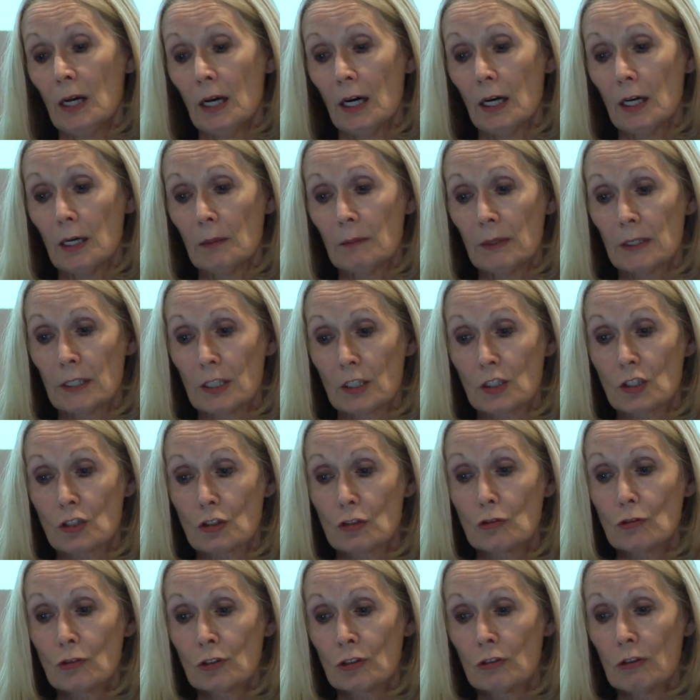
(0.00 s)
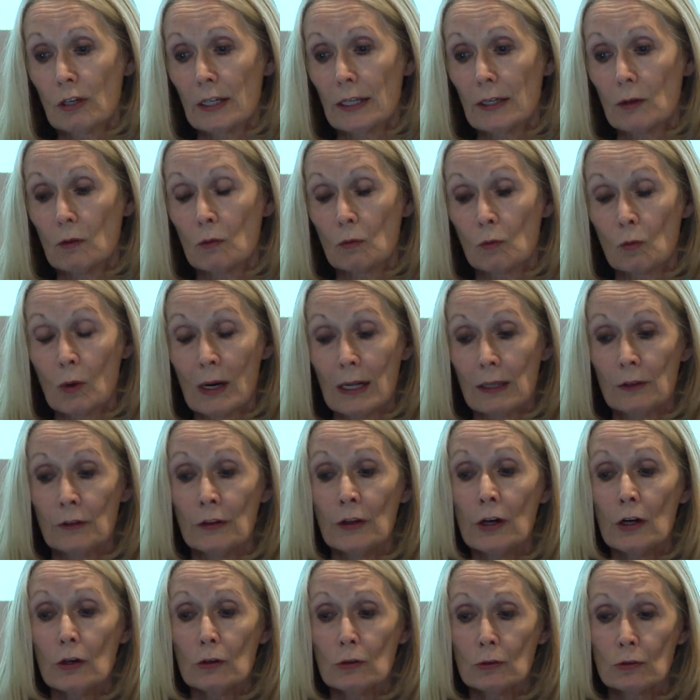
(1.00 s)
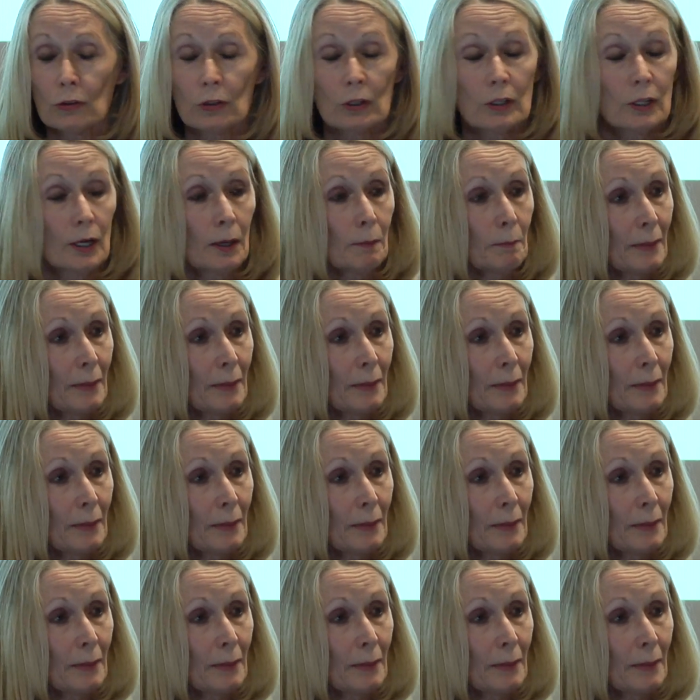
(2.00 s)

an extraordinarily well-known